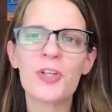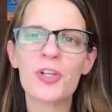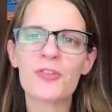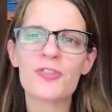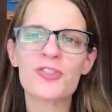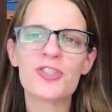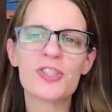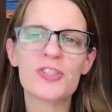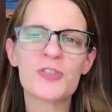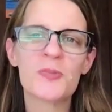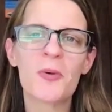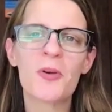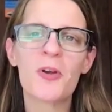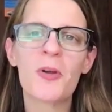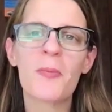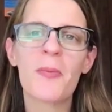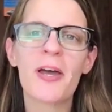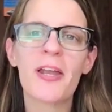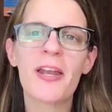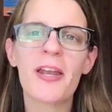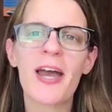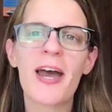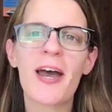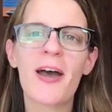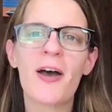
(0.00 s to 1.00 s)
she spoke
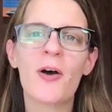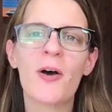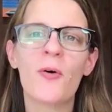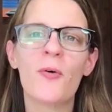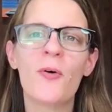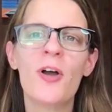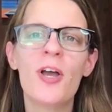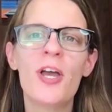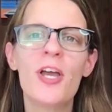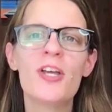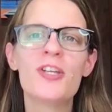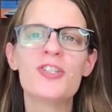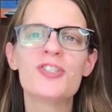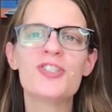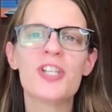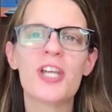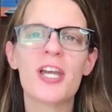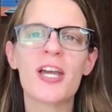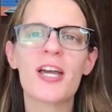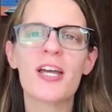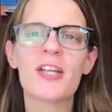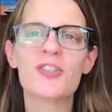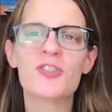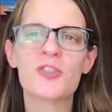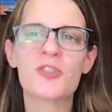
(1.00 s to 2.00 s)
about how she
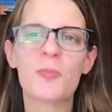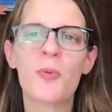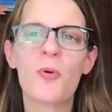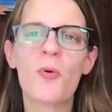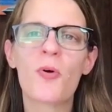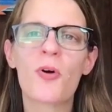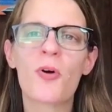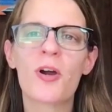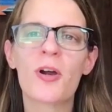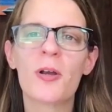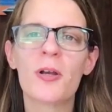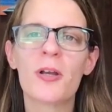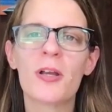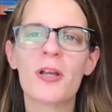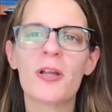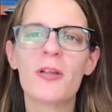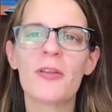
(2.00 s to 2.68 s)
had support,